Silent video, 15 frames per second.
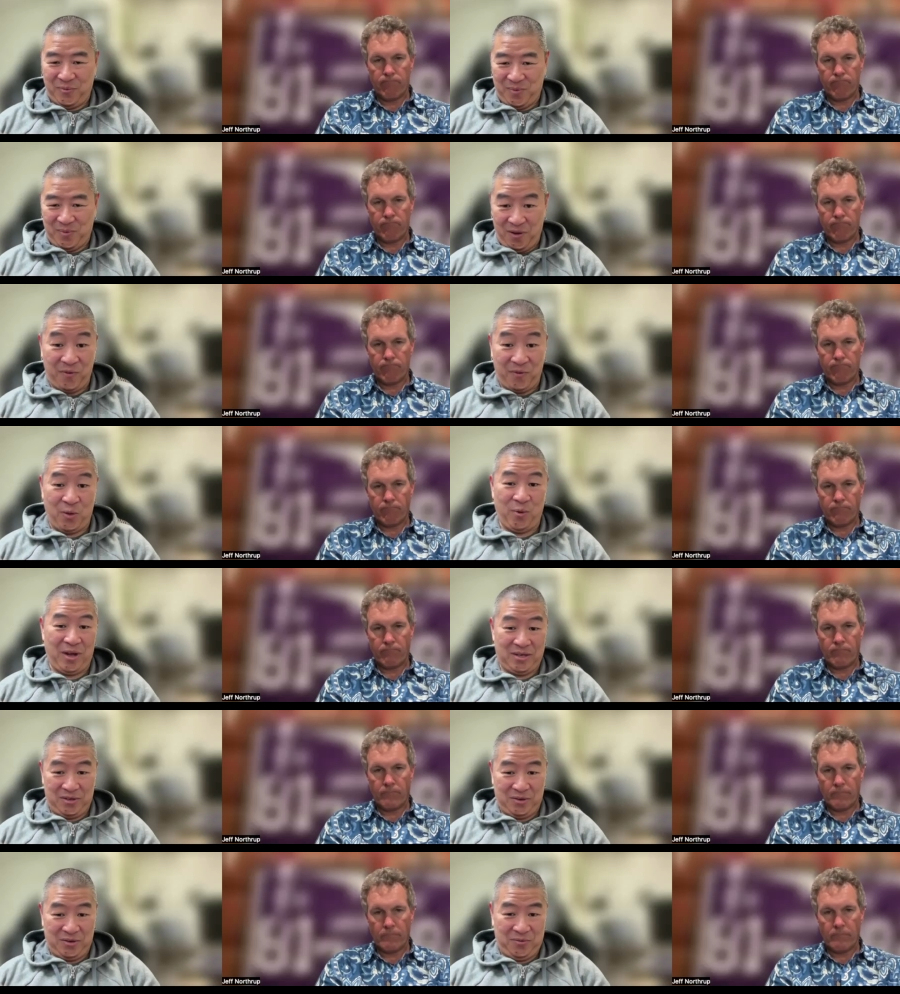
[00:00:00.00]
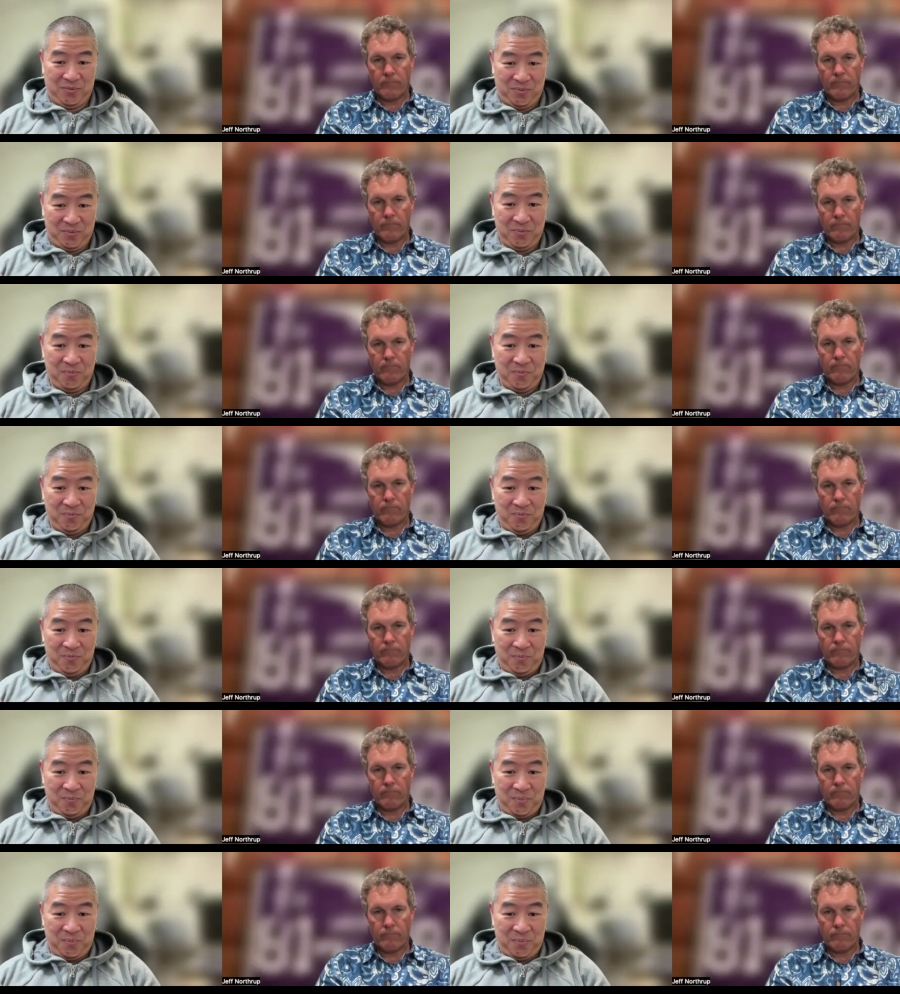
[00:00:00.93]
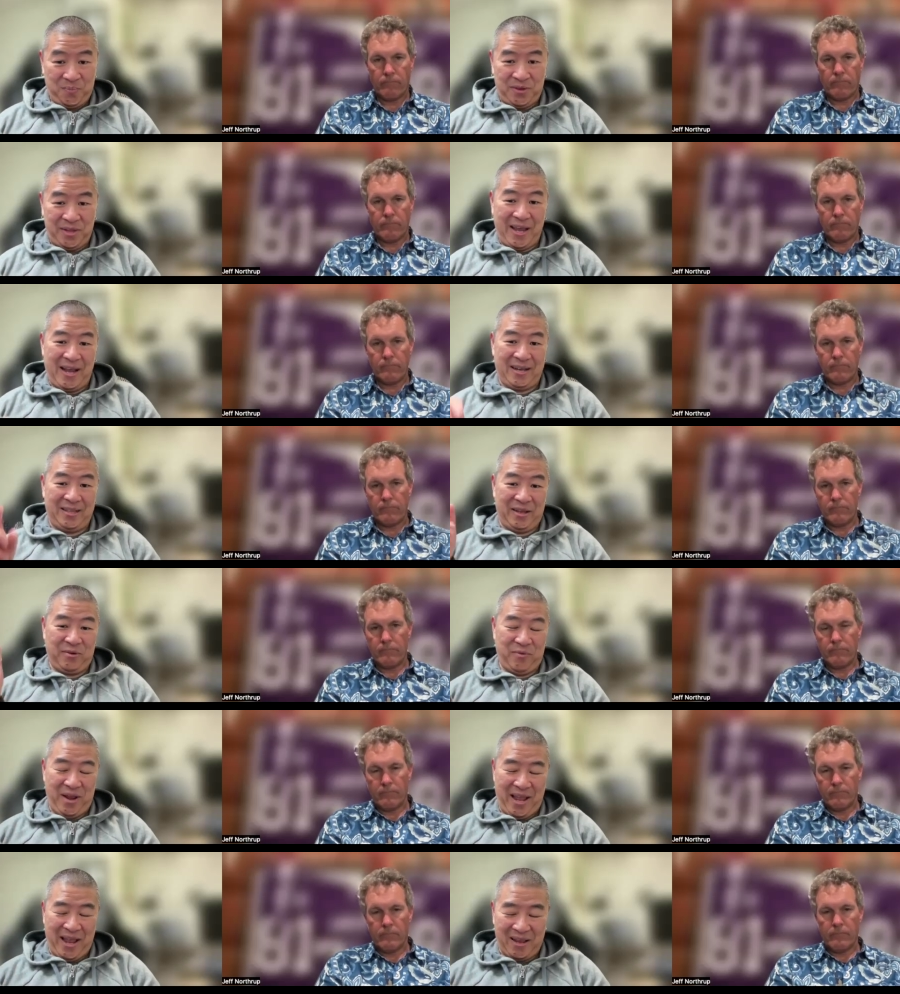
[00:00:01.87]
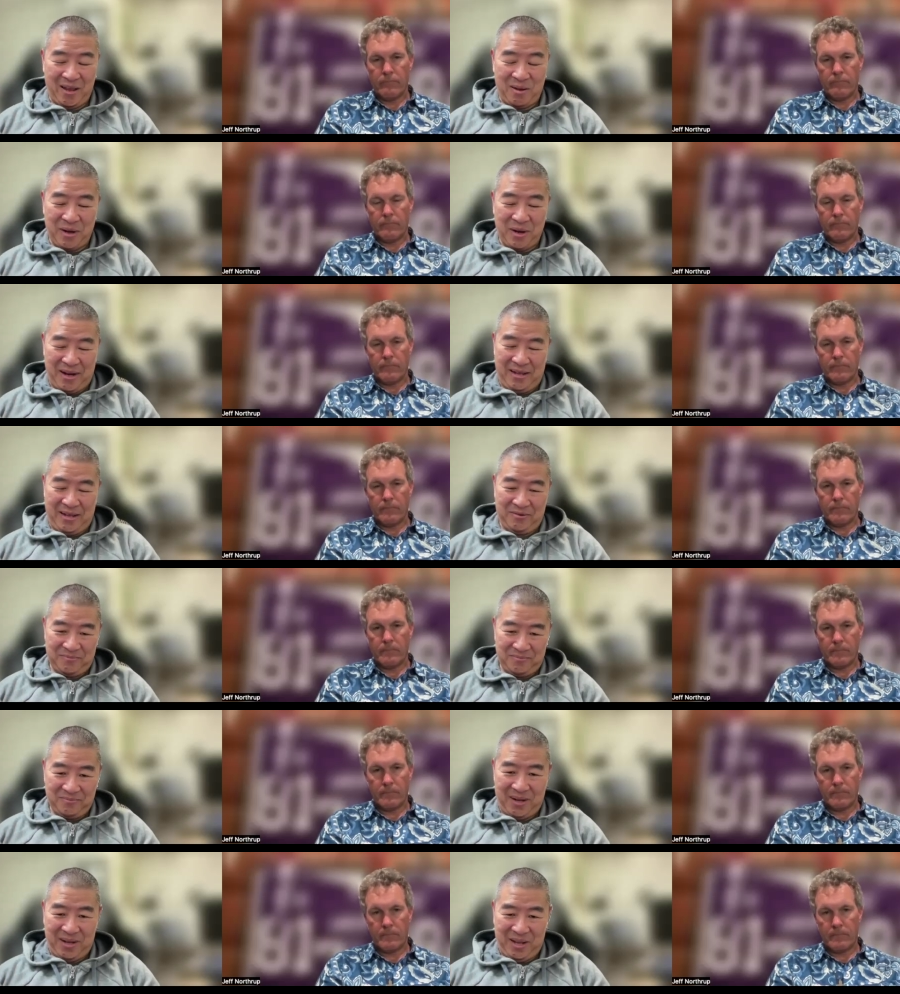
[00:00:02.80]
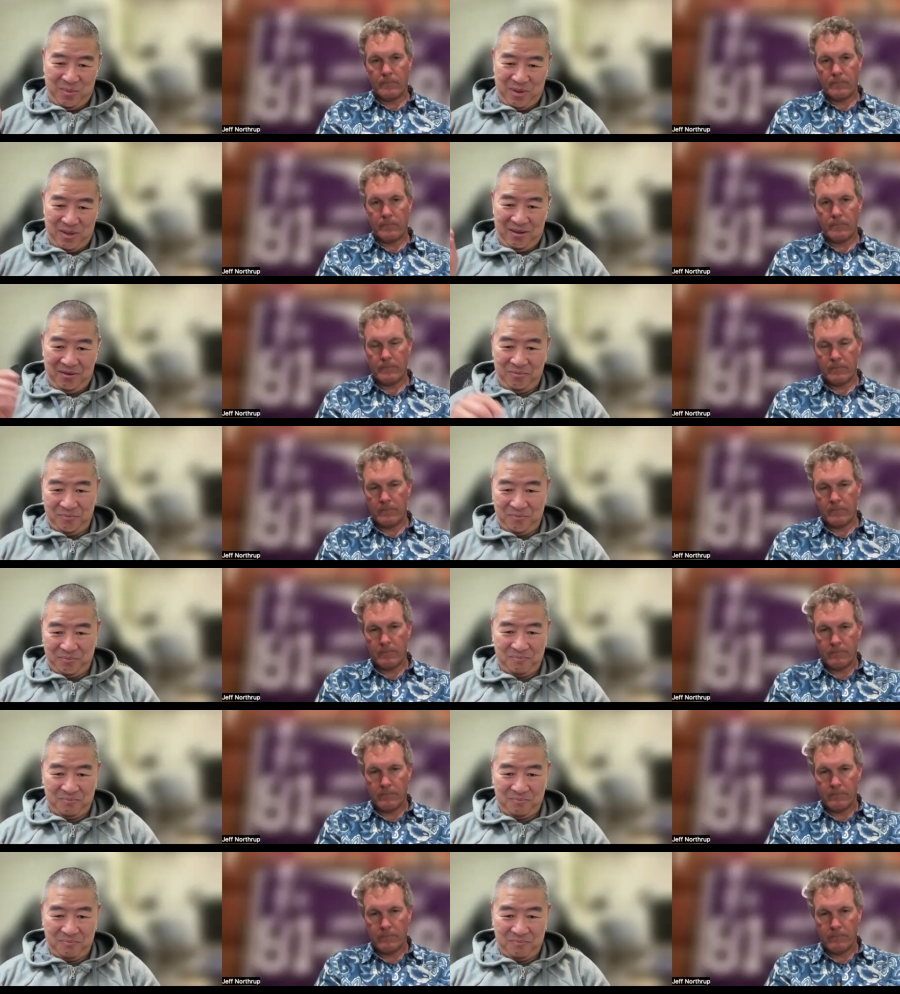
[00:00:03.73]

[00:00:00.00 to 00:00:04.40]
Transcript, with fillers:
Speaker 1: if they want to. So yeah, like Red Hat got bought out by IBM.